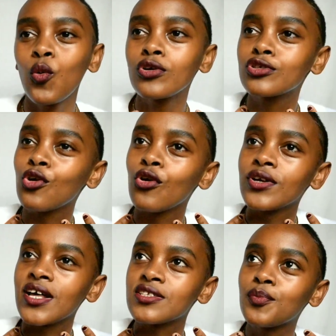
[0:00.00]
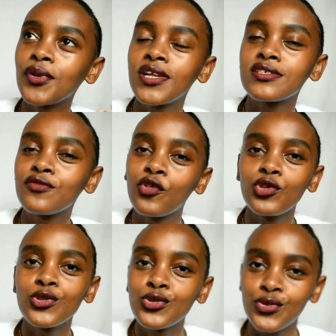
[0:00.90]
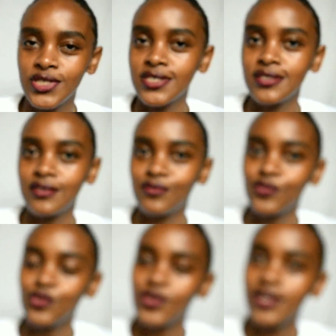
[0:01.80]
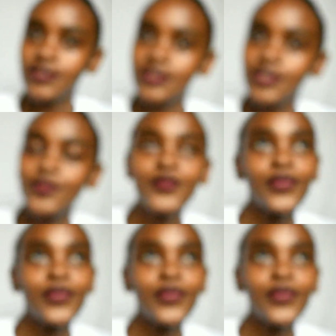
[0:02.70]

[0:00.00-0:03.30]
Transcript: what God has placed for you to receive. You get?